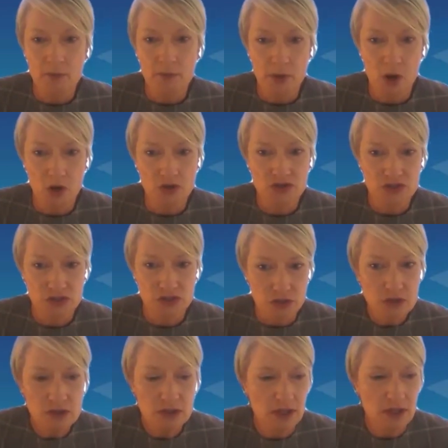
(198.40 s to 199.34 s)

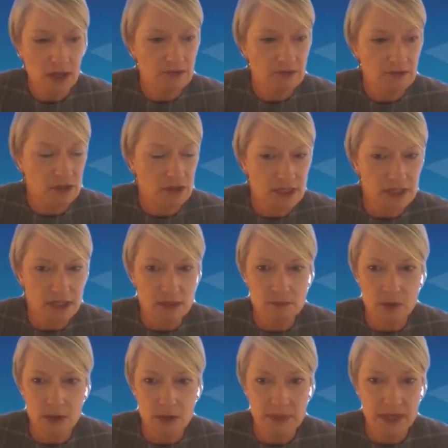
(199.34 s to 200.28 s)
postdoc after I'd done
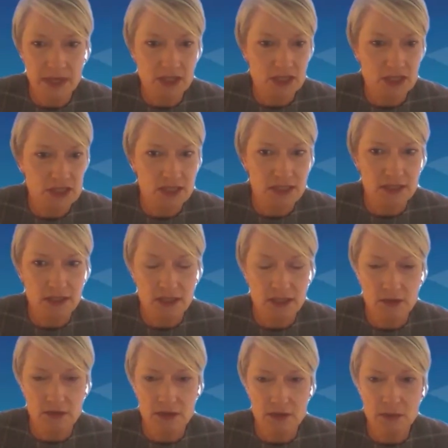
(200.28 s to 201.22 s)
my PhD
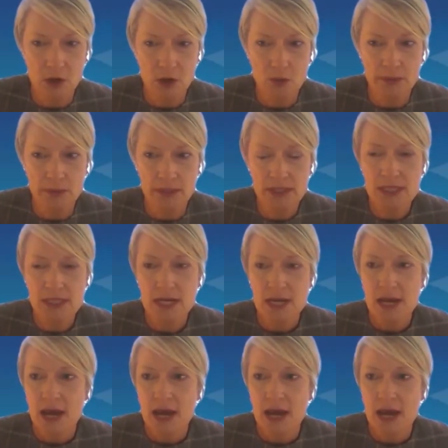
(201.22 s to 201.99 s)
here in Melbourne,